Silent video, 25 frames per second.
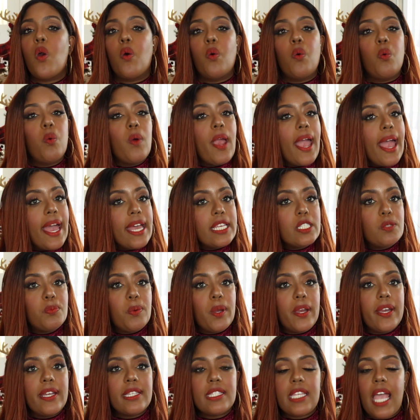
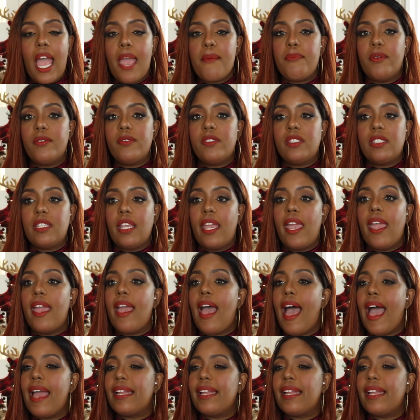raspberry type of scent,